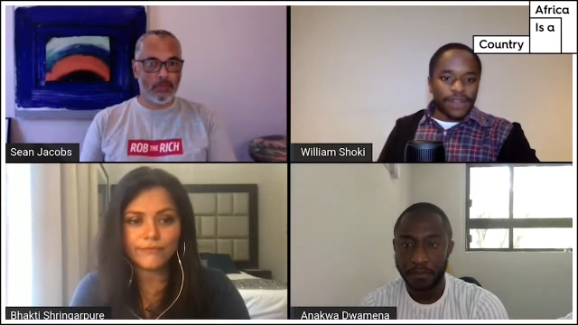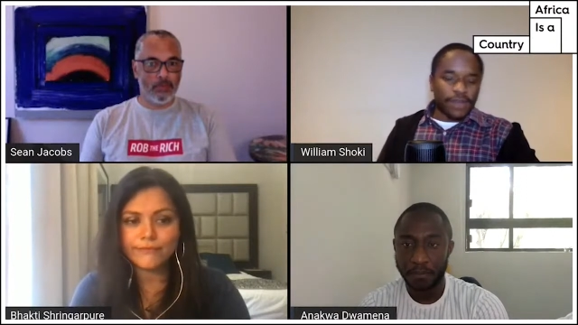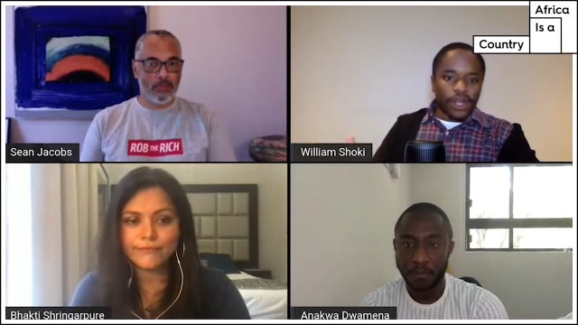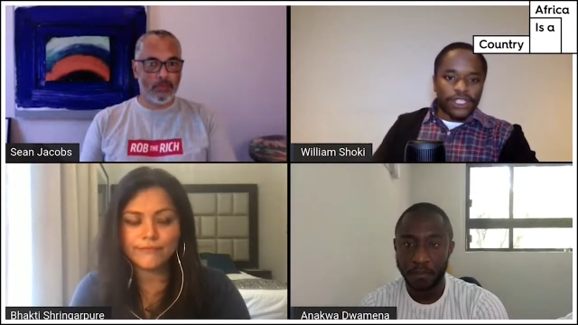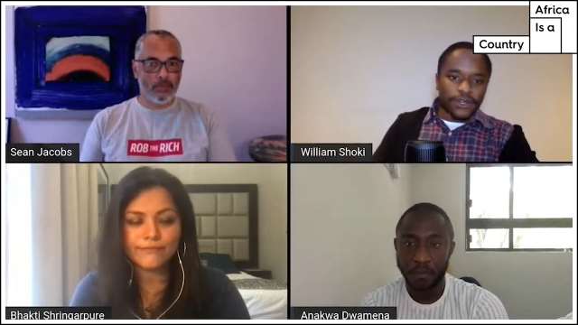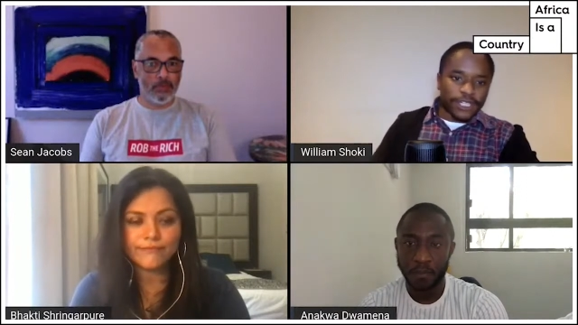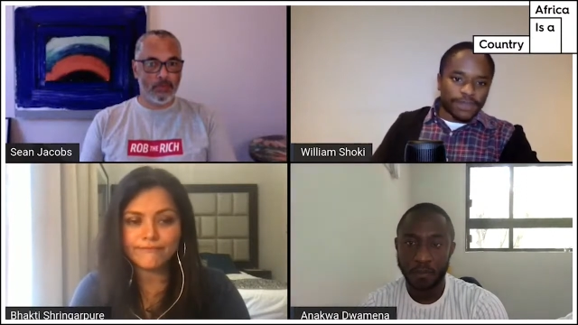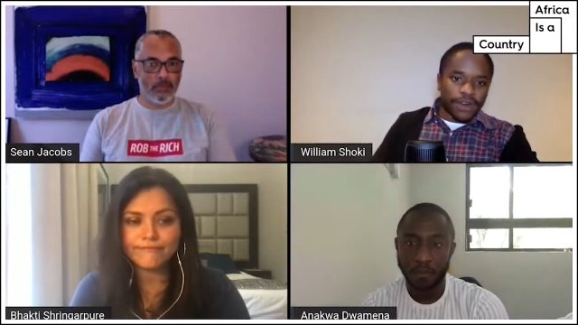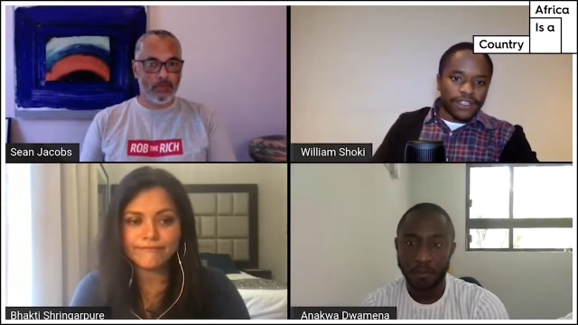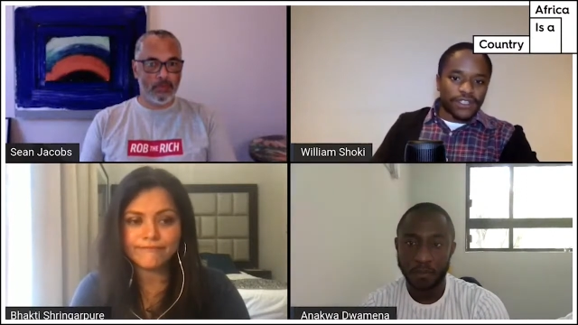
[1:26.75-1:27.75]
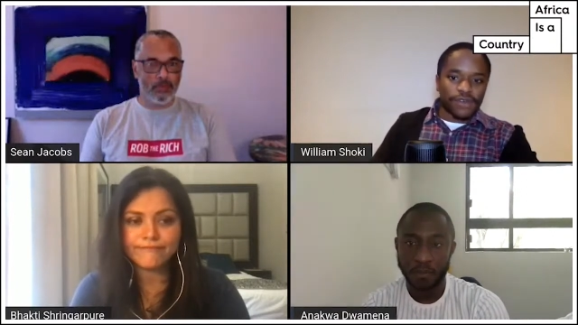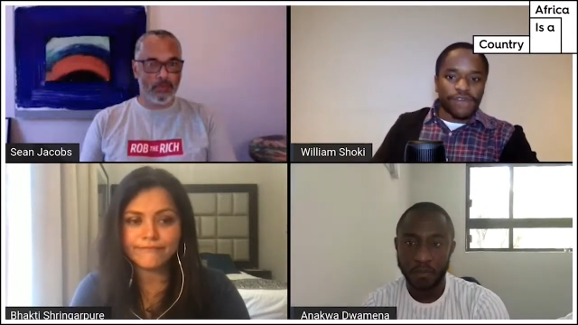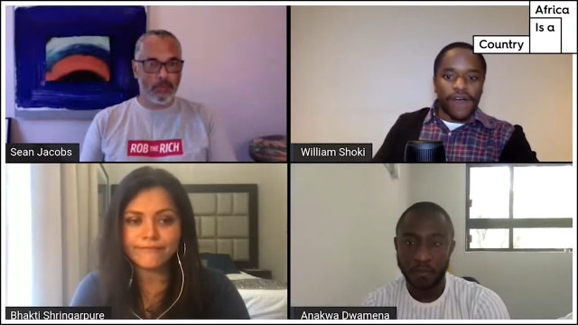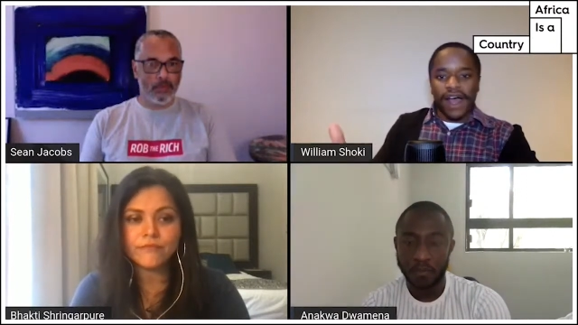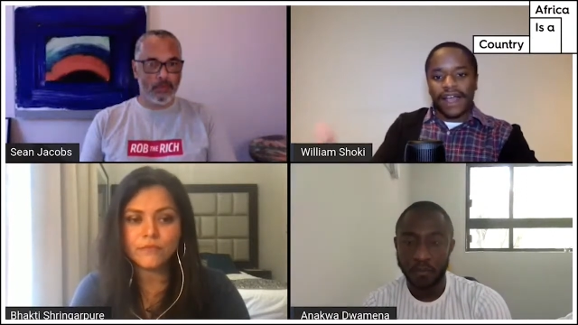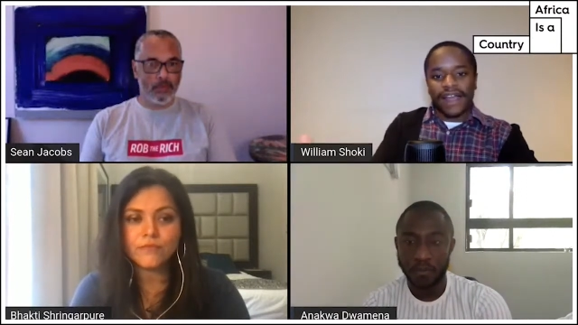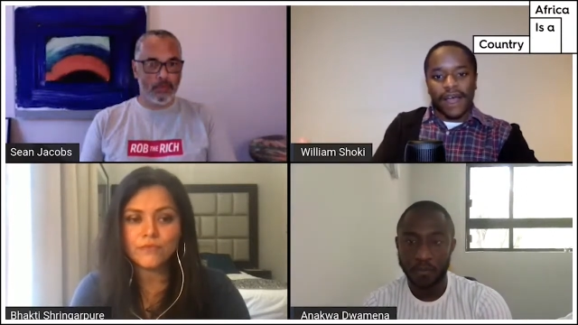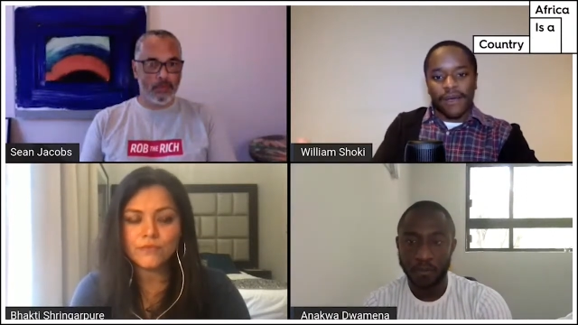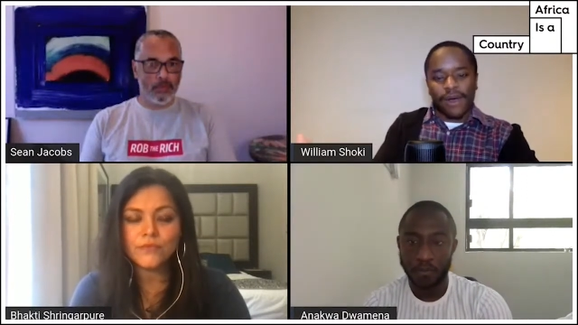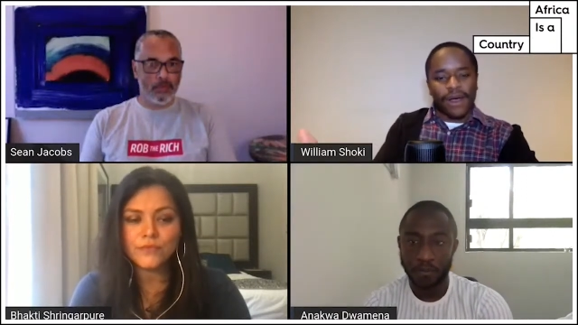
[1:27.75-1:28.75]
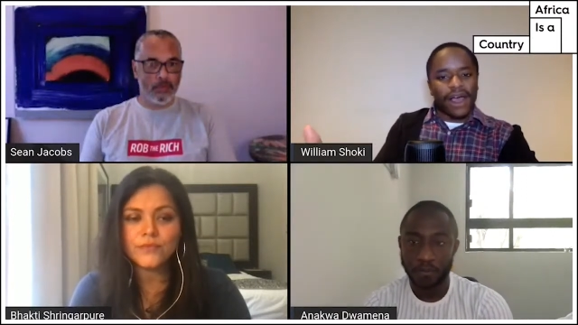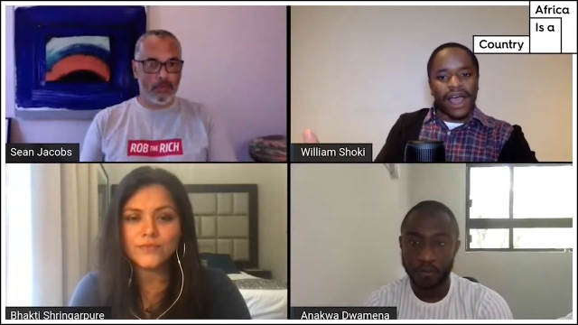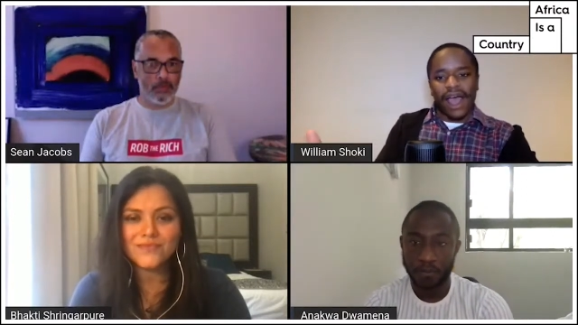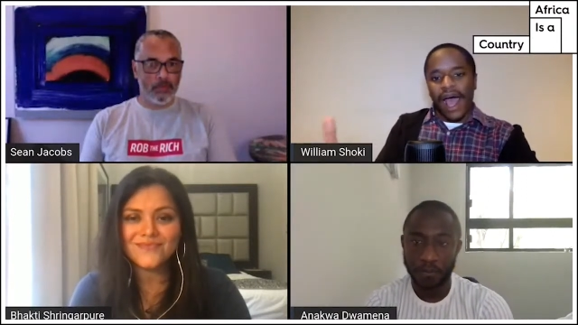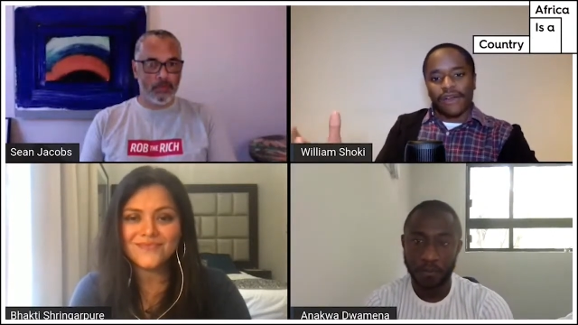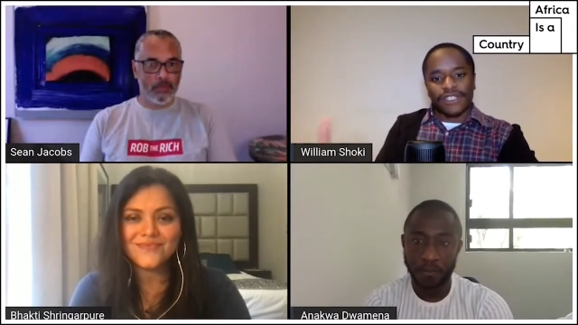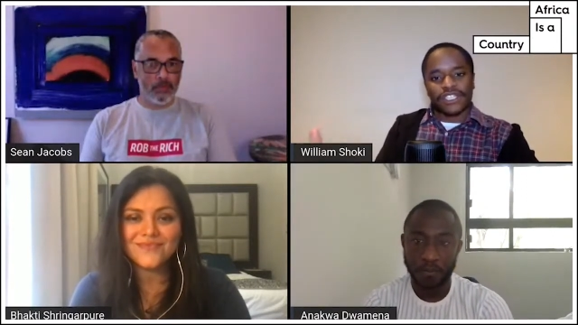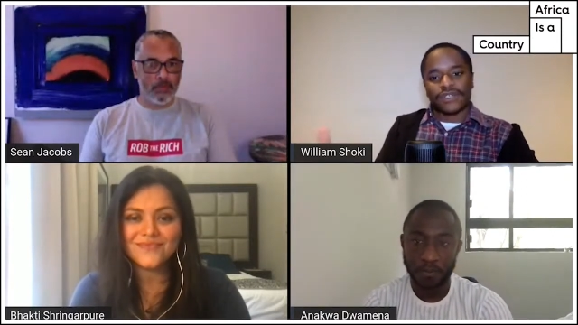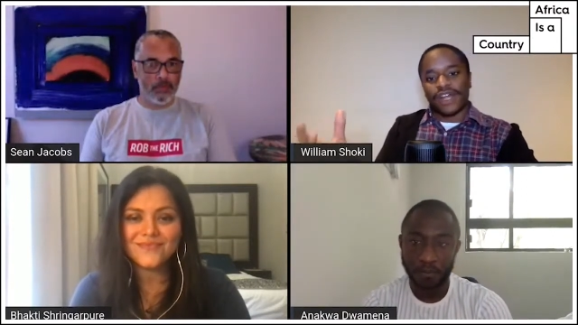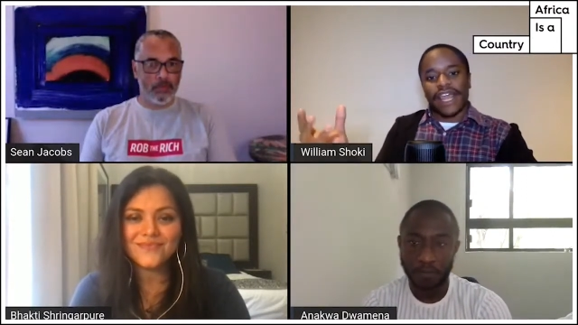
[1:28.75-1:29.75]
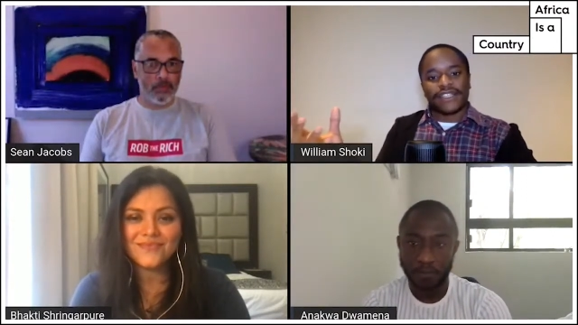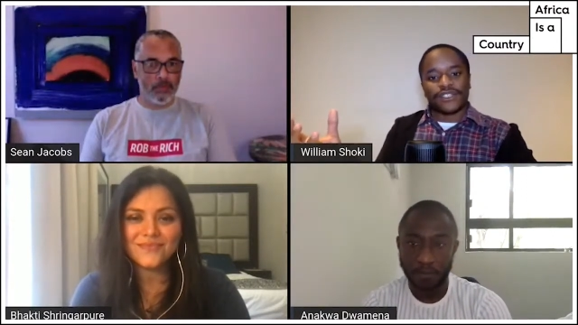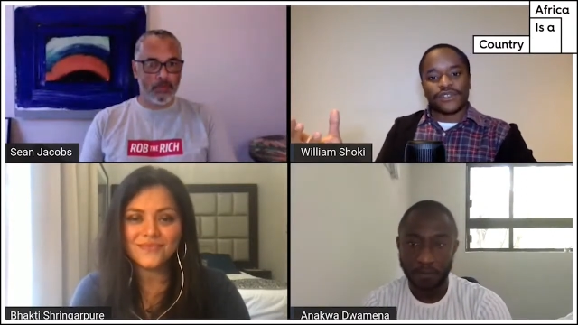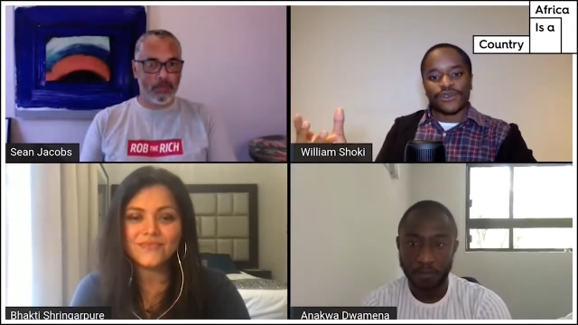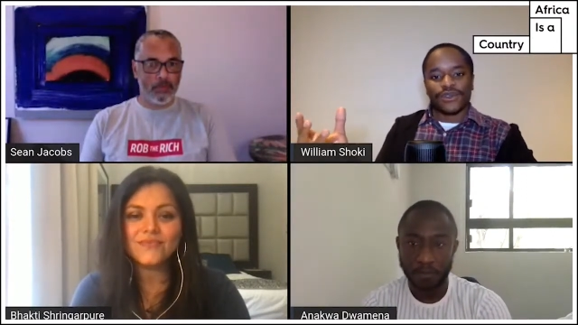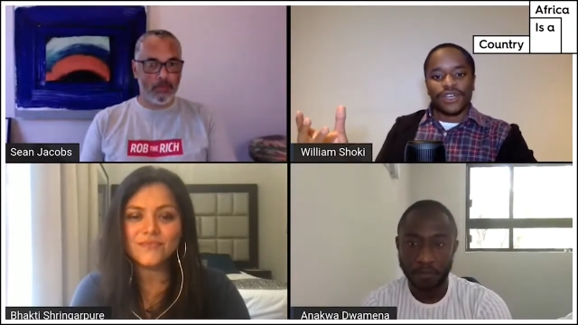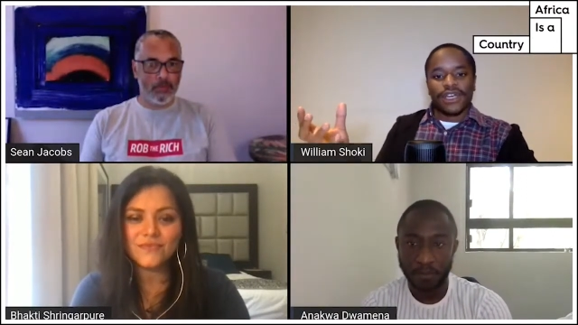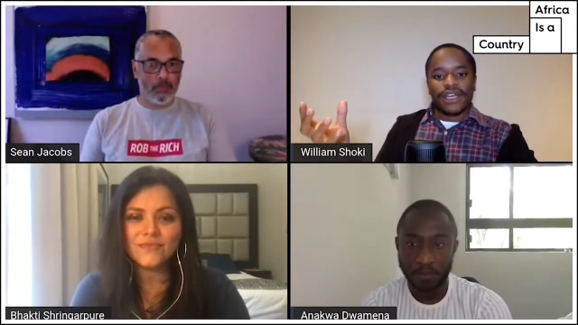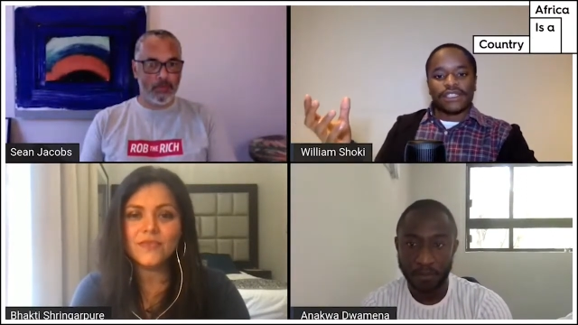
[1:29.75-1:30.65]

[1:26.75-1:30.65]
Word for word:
Speaker 1: I mean, what's your experience so far, Anakwa? How does this relate to, to